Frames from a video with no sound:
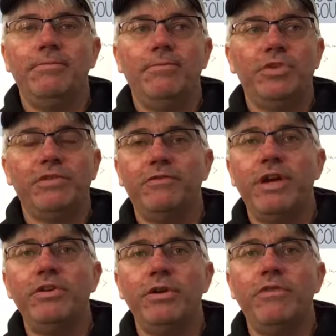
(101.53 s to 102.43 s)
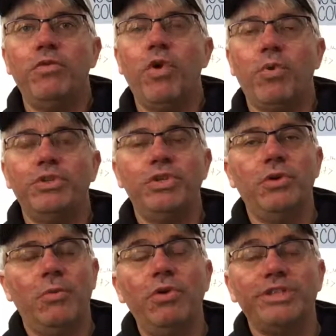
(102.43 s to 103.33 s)
was a veteran of World War II,
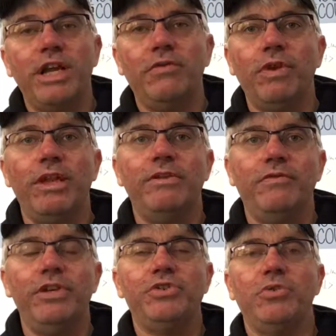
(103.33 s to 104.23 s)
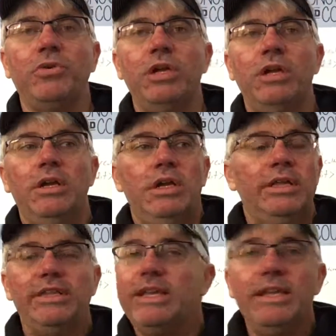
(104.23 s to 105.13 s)
almost every individual,
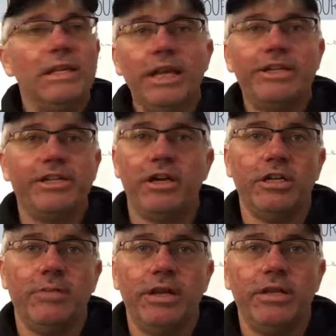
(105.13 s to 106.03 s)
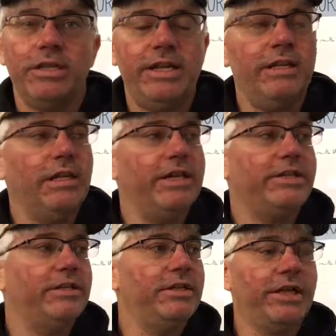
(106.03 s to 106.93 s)
they didn't like to talk about it. They didn't like
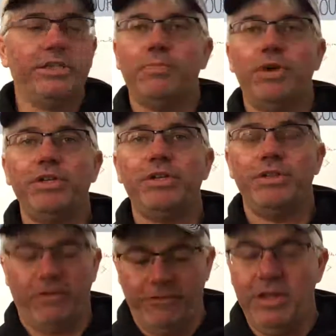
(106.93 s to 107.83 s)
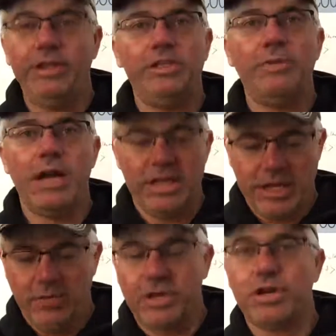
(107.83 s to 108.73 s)
to express their feelings about it.
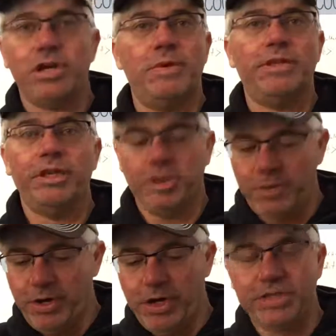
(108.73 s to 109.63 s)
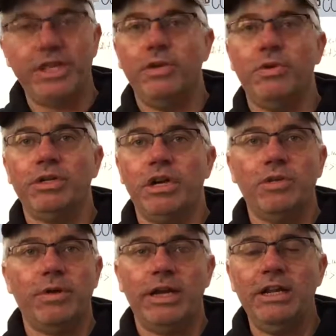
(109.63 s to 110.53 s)
They didn't want to talk about the experience. They didn't want to
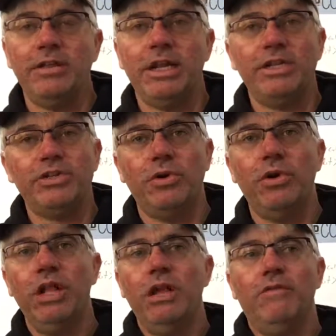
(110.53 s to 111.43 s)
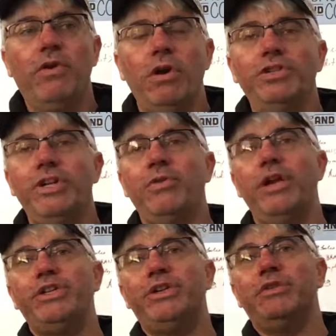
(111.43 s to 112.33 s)
talk about anything. And so for our
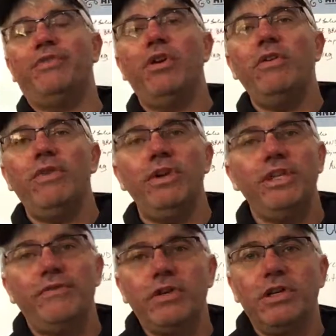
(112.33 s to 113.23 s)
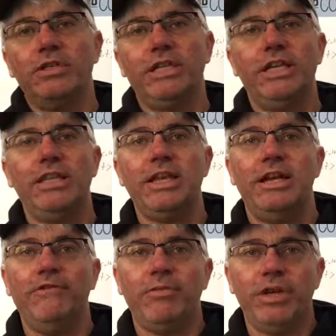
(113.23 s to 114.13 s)
generation, it was very, very difficult to get
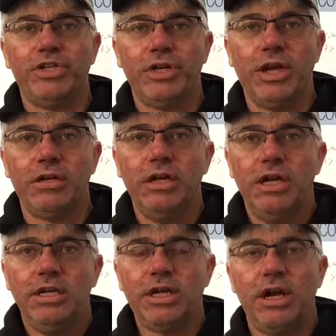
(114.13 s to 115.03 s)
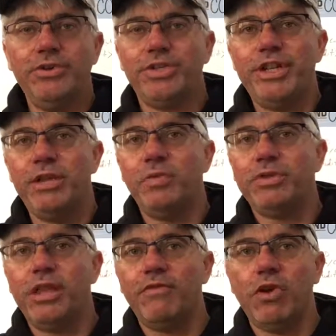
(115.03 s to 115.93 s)
that information out, to understand
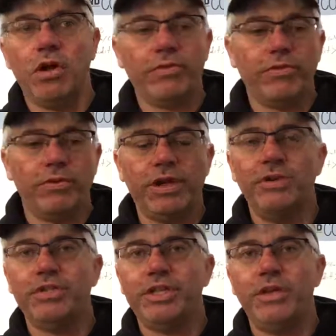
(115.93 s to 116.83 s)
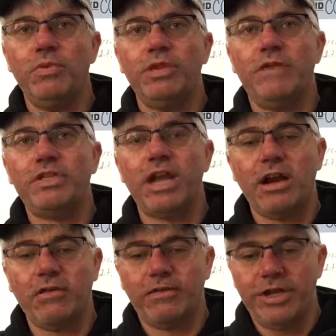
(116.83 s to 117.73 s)
what they've gone through and to understand what they've
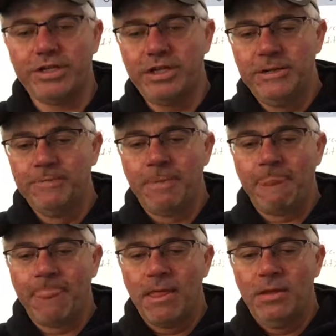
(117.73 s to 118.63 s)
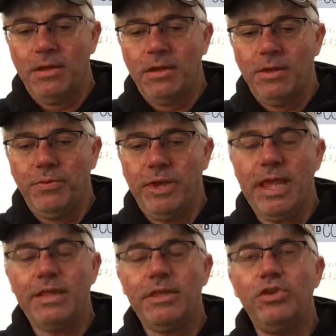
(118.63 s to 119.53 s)
sacrificed.
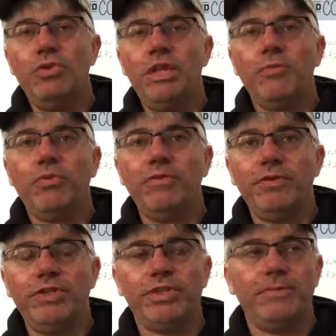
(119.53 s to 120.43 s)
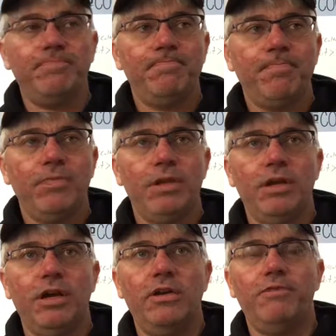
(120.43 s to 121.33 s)
We had the unique privilege
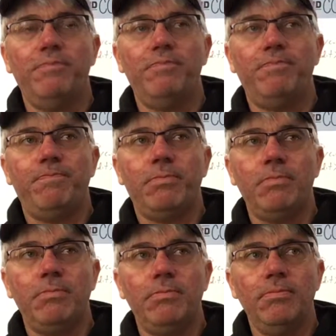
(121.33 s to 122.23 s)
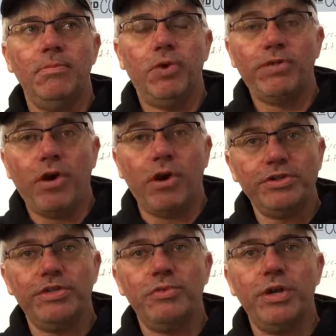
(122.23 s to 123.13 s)
of, with
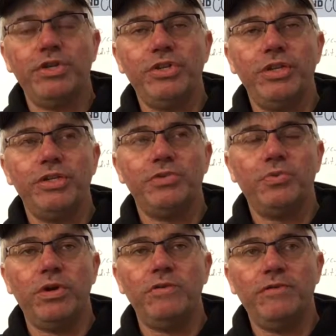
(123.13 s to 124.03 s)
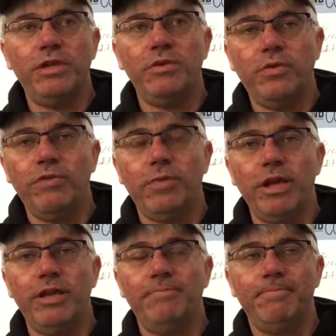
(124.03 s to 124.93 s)
situation, is one of
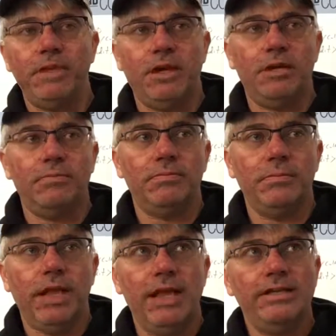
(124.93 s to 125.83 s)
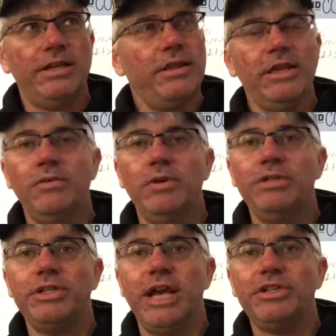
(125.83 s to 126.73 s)
my aunts, I think it
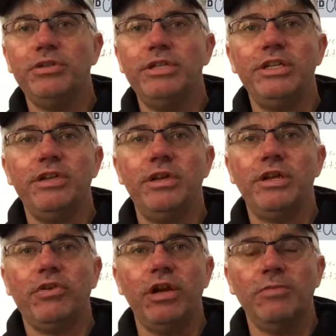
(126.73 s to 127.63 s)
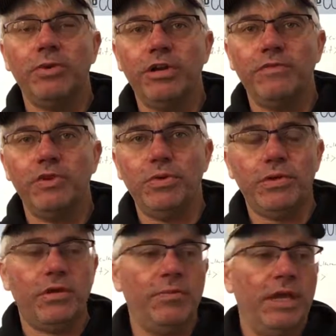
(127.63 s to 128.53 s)
was, actually did an incredible interview
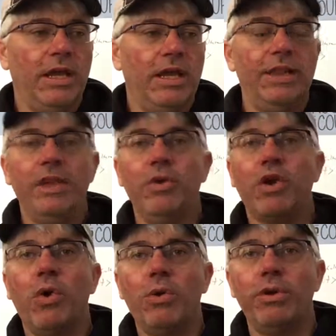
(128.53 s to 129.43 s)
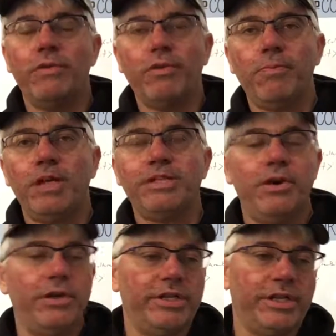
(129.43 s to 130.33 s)
with them. And they recorded it for
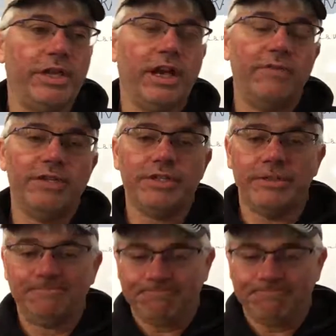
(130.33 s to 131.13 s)
posterity's sake, obviously.